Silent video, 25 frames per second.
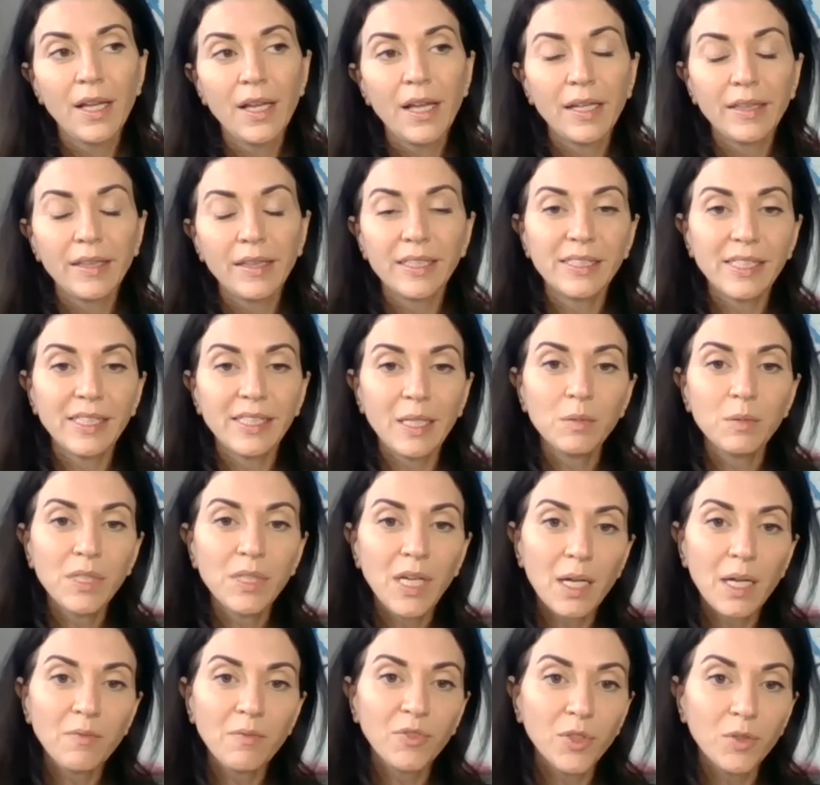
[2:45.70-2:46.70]
At the same
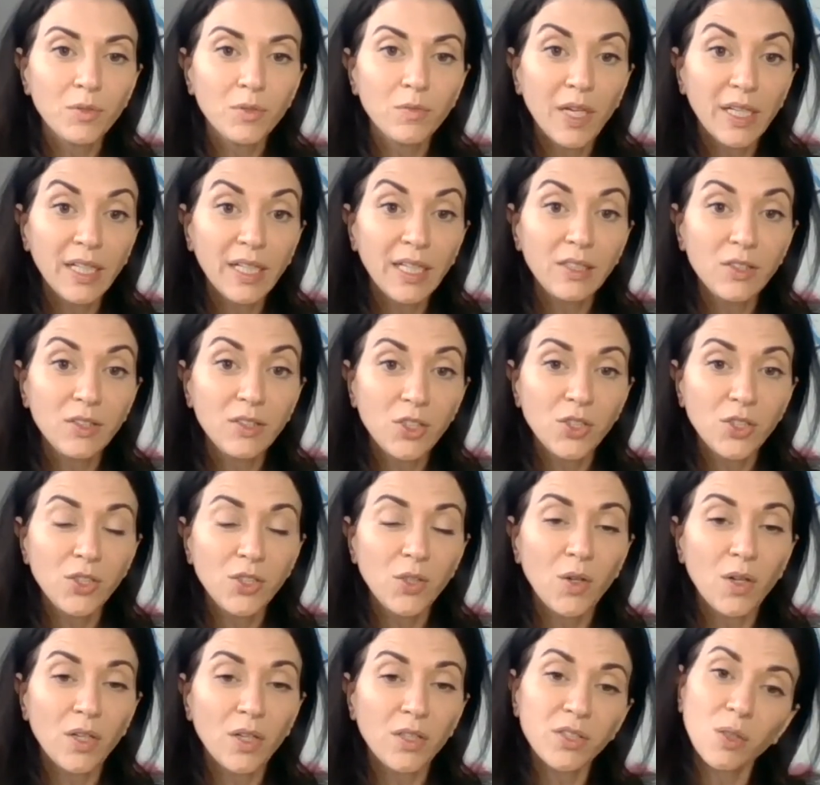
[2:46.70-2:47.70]
time, for running too,
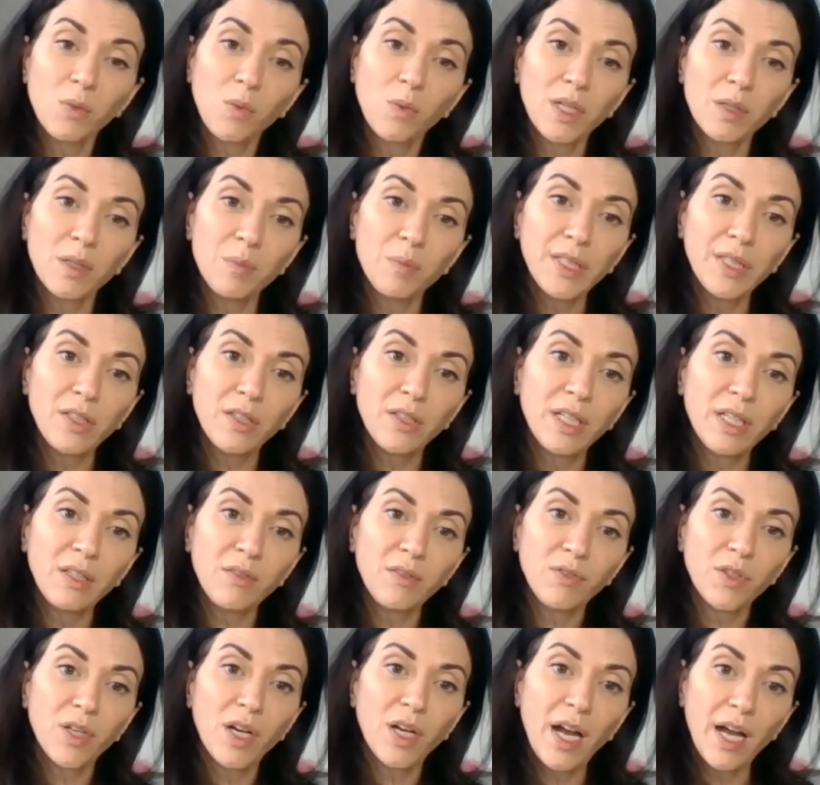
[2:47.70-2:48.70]
you also want to be
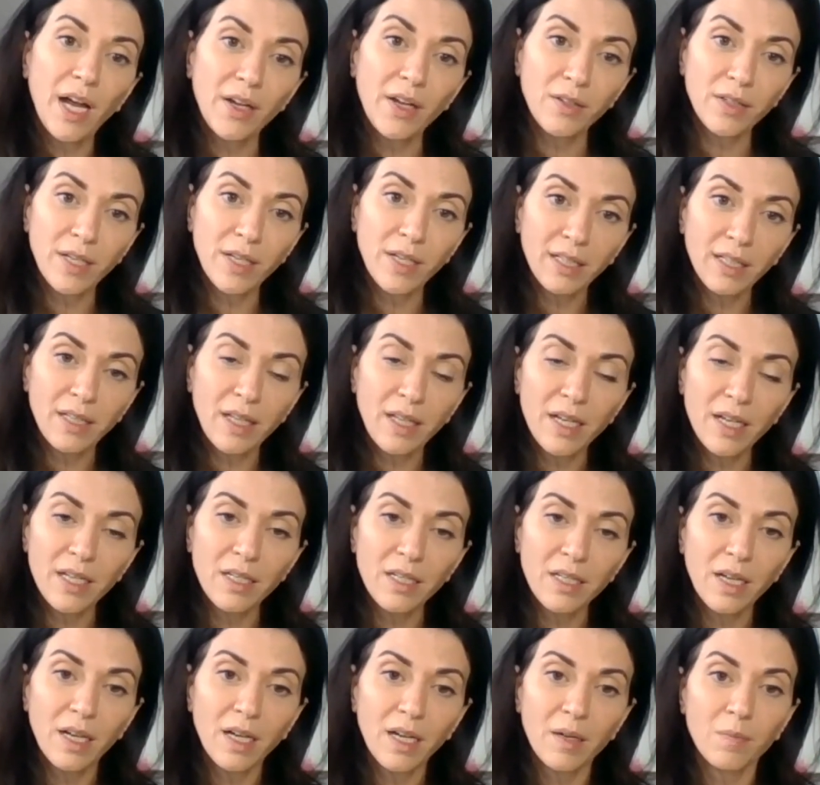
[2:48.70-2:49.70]
looking for a higher
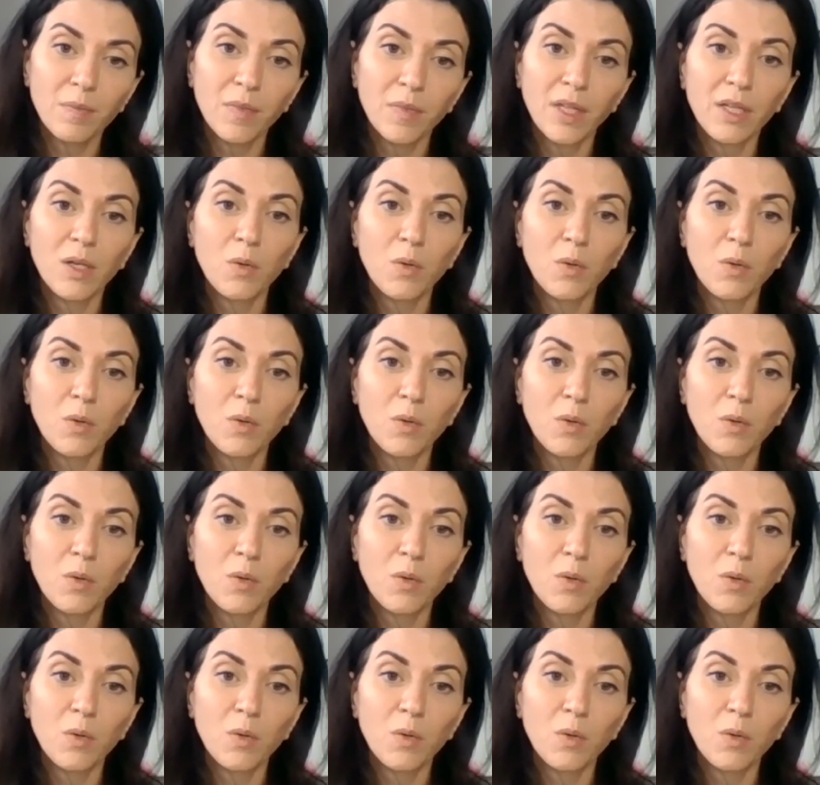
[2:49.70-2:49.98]
neckline.